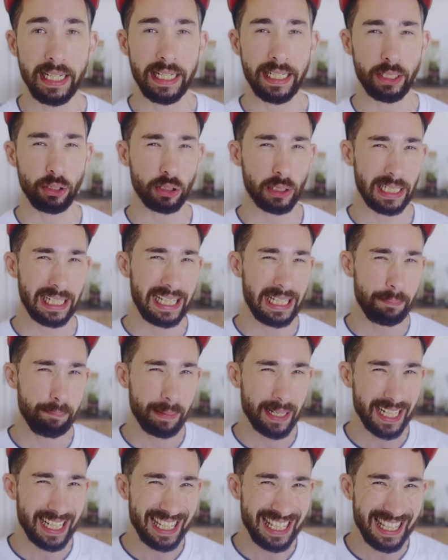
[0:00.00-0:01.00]
It used to
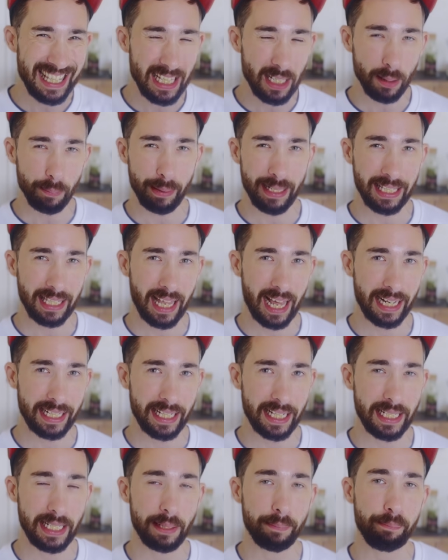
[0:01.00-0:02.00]
be a little bit
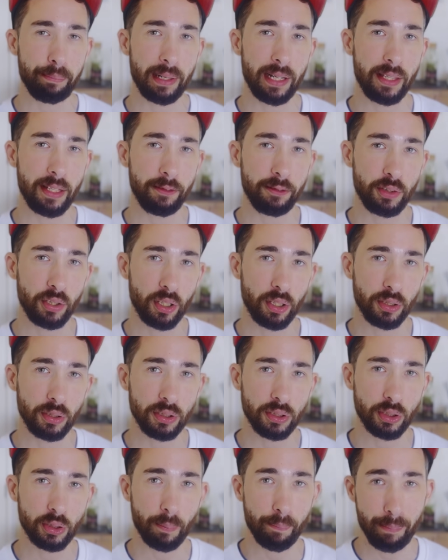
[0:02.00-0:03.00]
laggy, but they've
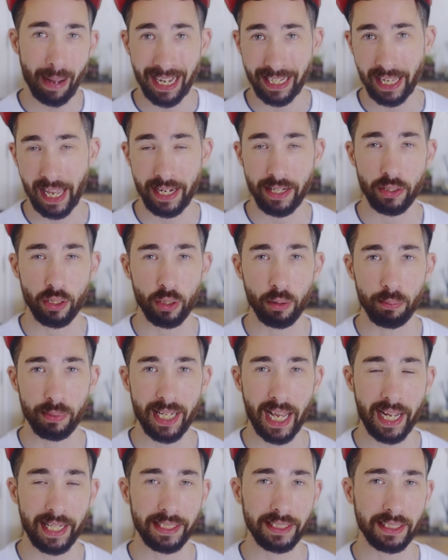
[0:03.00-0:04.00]
done some back-end
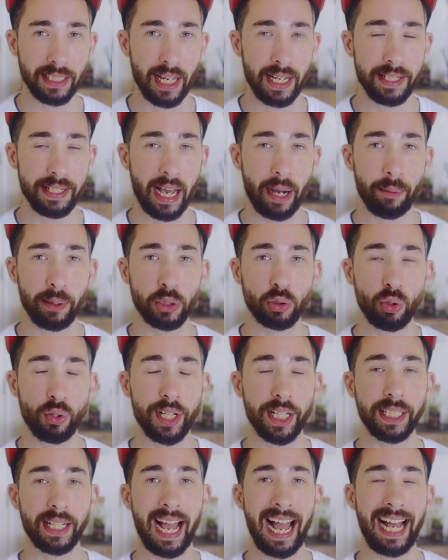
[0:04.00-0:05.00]
updates and now it's
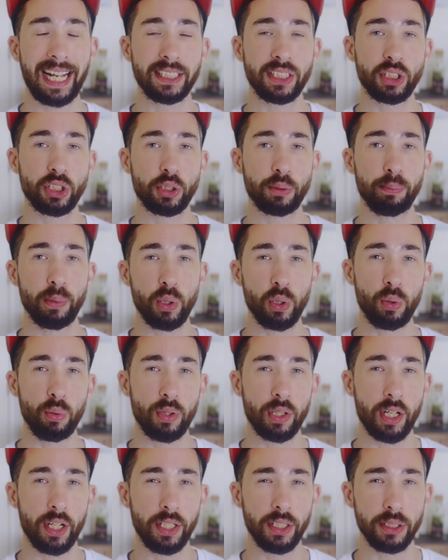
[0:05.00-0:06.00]
running as smooth
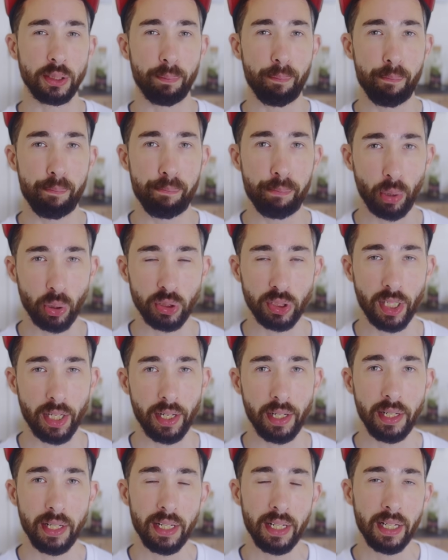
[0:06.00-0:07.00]
as
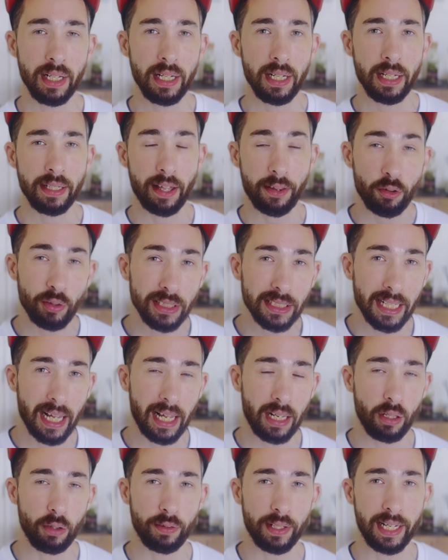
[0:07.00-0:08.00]
butter. Now, the reason
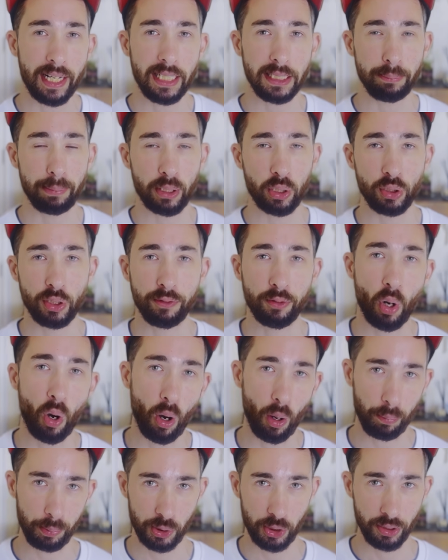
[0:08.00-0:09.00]
I love it is because you've got
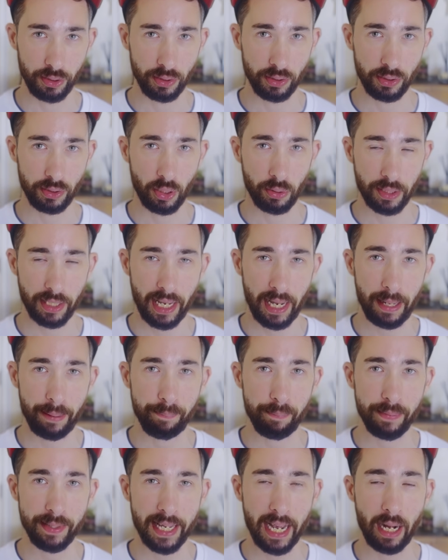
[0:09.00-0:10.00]
options, okay?
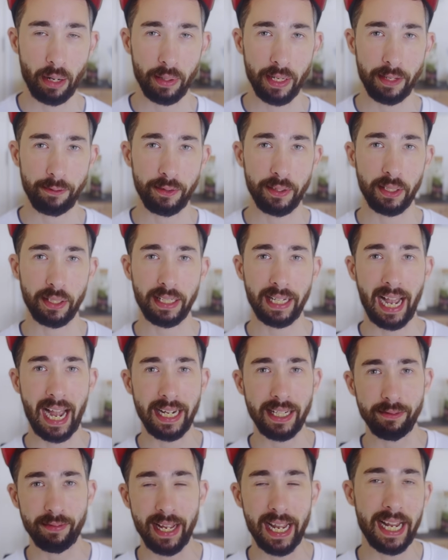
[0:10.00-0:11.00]
Now, if you're
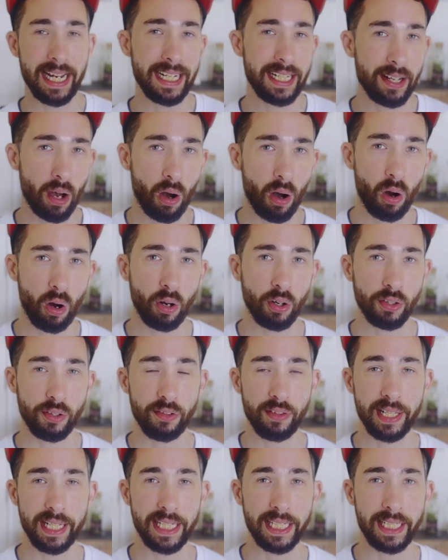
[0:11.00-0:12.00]
kind of in
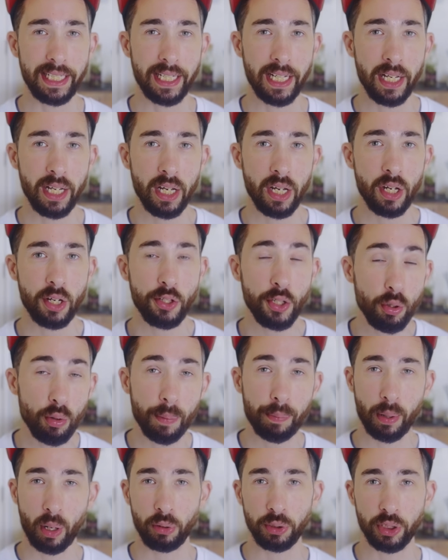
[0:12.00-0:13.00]
on the new
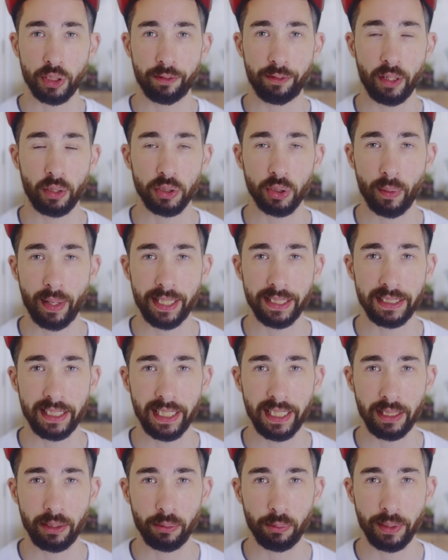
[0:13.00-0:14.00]
approach to photo
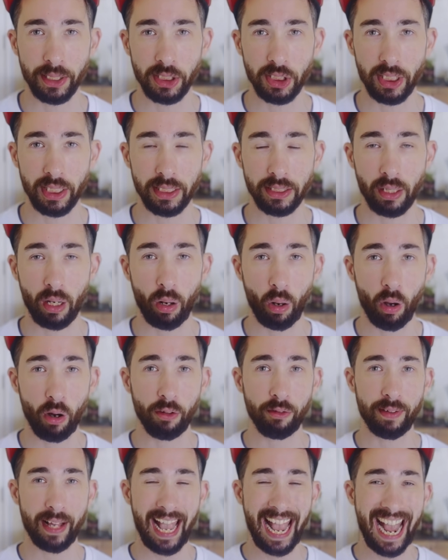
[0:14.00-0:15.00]
editing, which is a lot
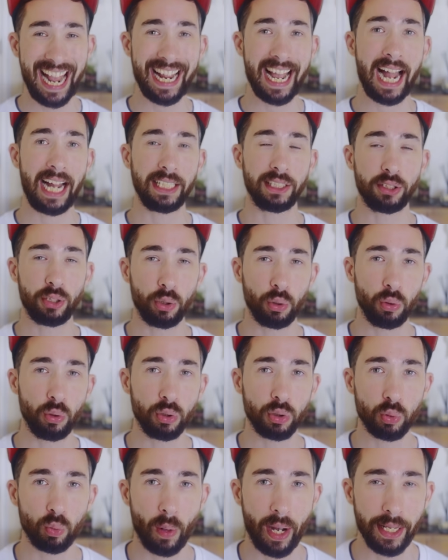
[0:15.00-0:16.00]
of AI
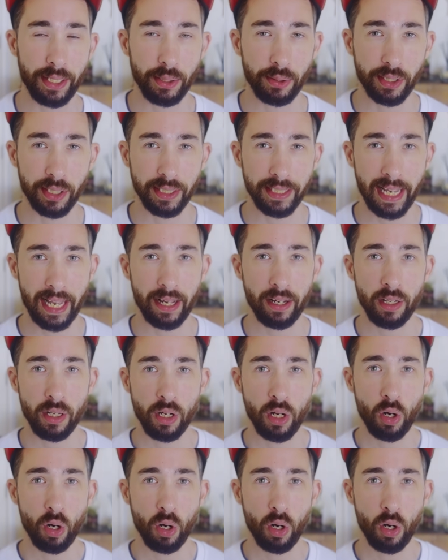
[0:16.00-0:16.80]
tools where you can get